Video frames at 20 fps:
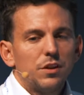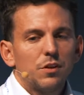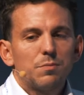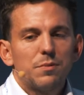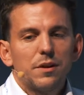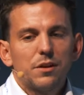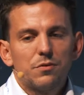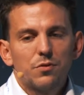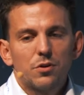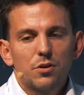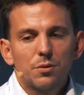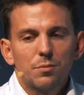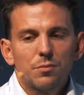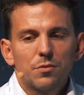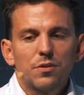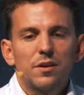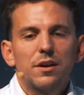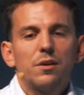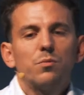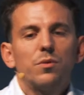these
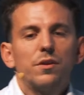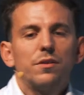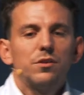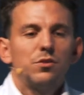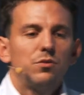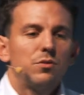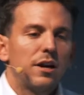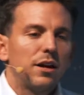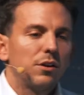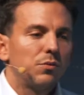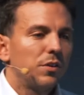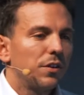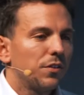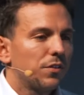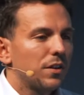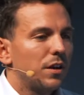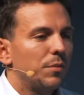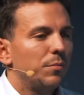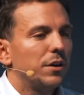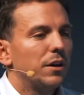platforms, and when the new hardware is
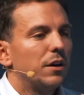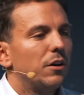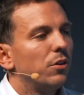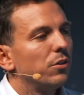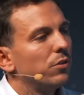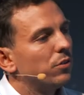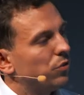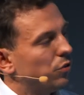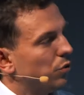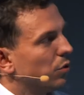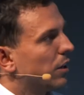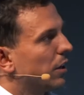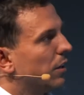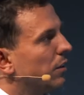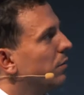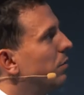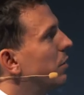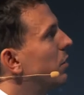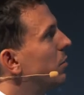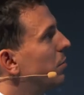coming out, you can
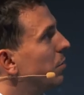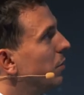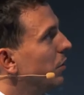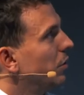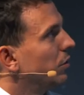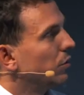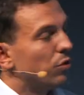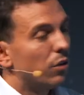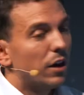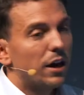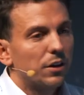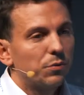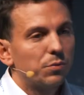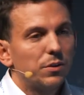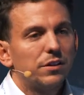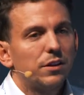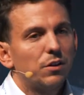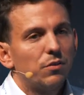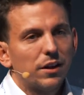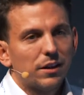develop on the new
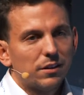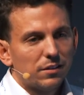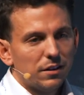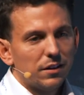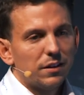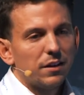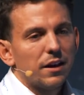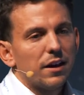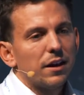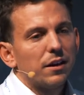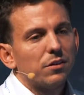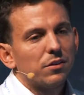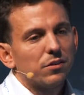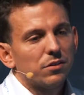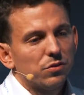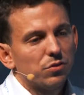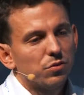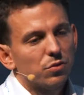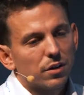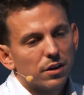hardware directly, and
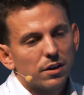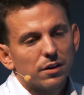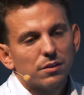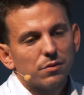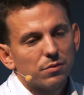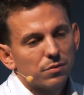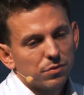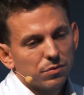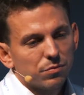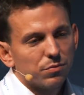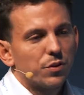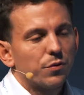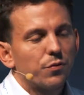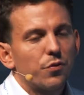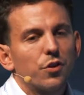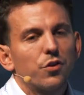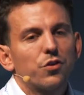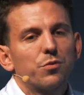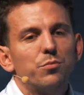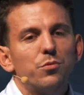you are the
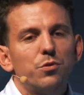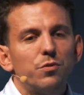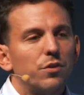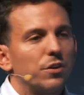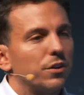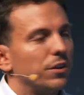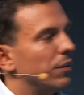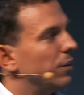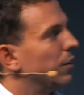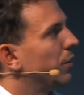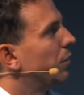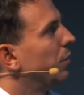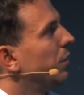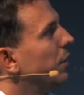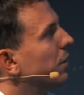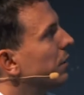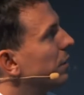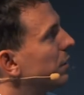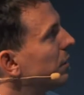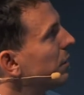first mover in this
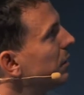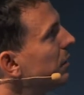field.